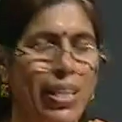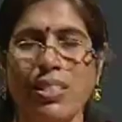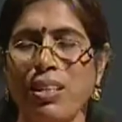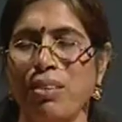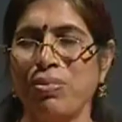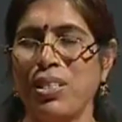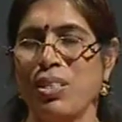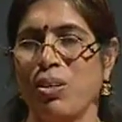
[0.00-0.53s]

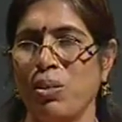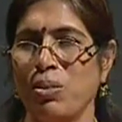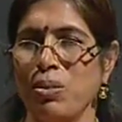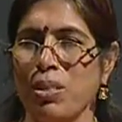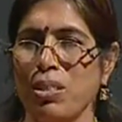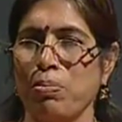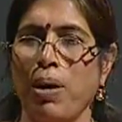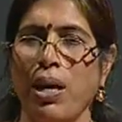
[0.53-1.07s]
SFCs
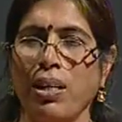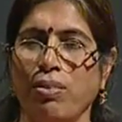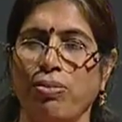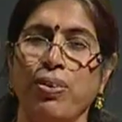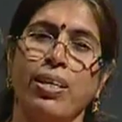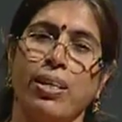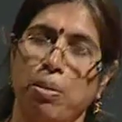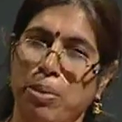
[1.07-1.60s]
also, smart
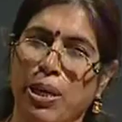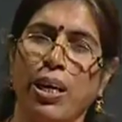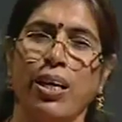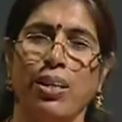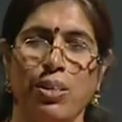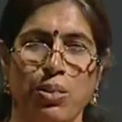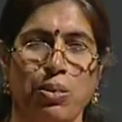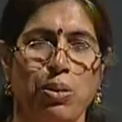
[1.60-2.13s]
field
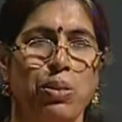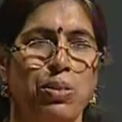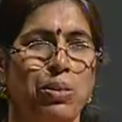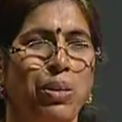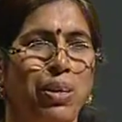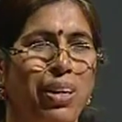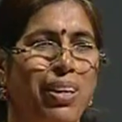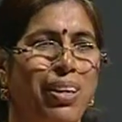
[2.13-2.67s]
communicators
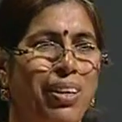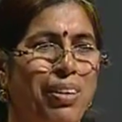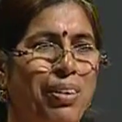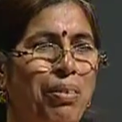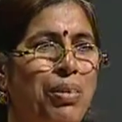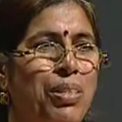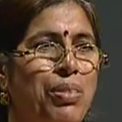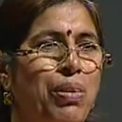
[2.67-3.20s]
also,
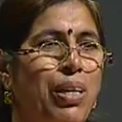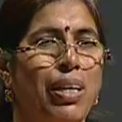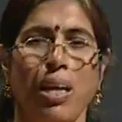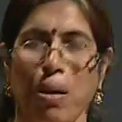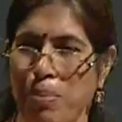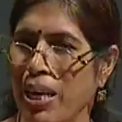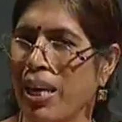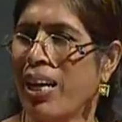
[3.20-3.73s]
which will
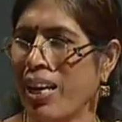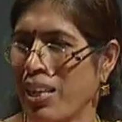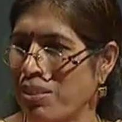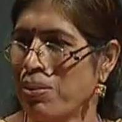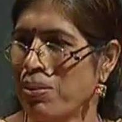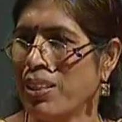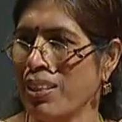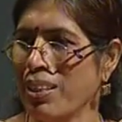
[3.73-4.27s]

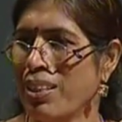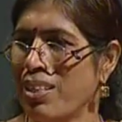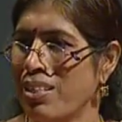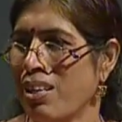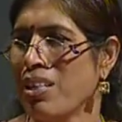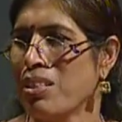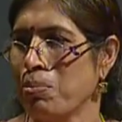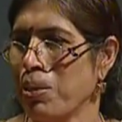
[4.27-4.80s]
communicate with the
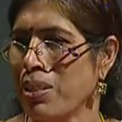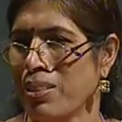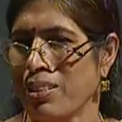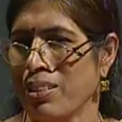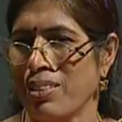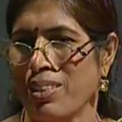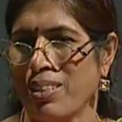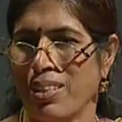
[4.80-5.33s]

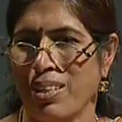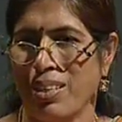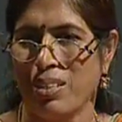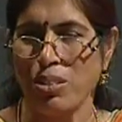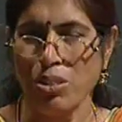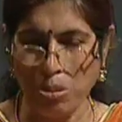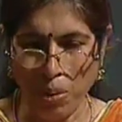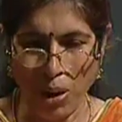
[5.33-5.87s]
transmitters.
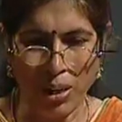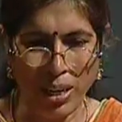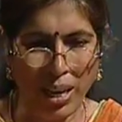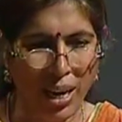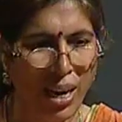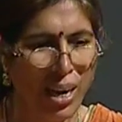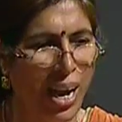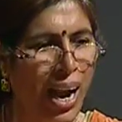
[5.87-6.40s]
So small
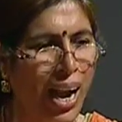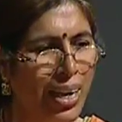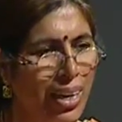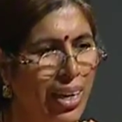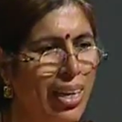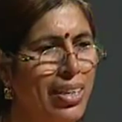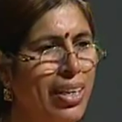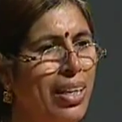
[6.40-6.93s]

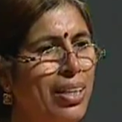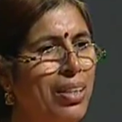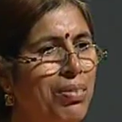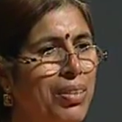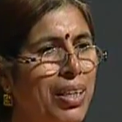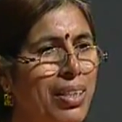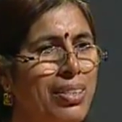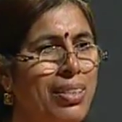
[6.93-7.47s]
handheld kind of
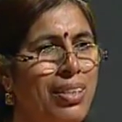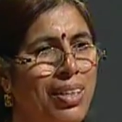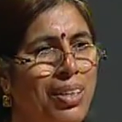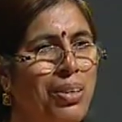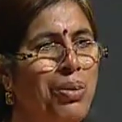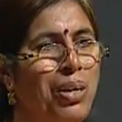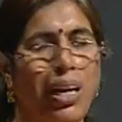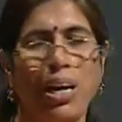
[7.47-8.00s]
things,
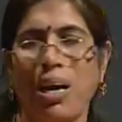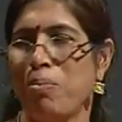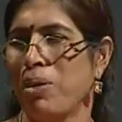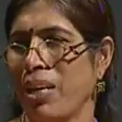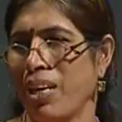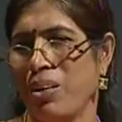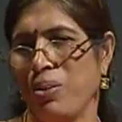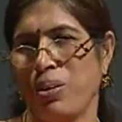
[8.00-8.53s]
you can
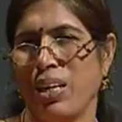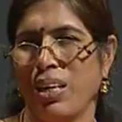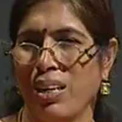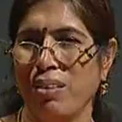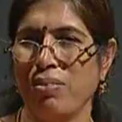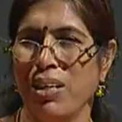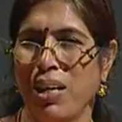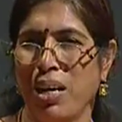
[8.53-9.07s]
communicate, you can
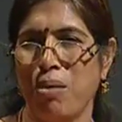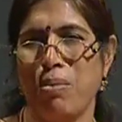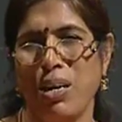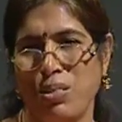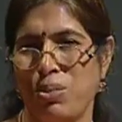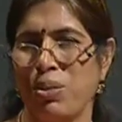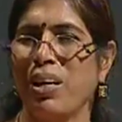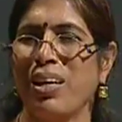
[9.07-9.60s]
give the
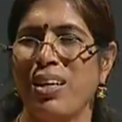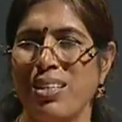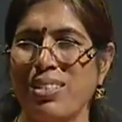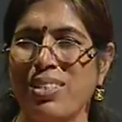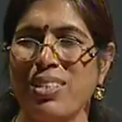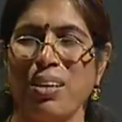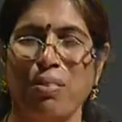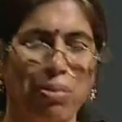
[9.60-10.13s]
commands, you can
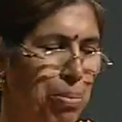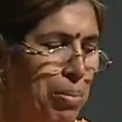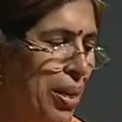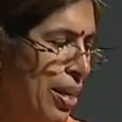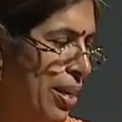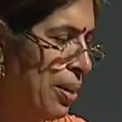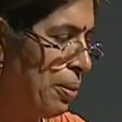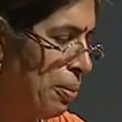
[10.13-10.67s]
receive from there.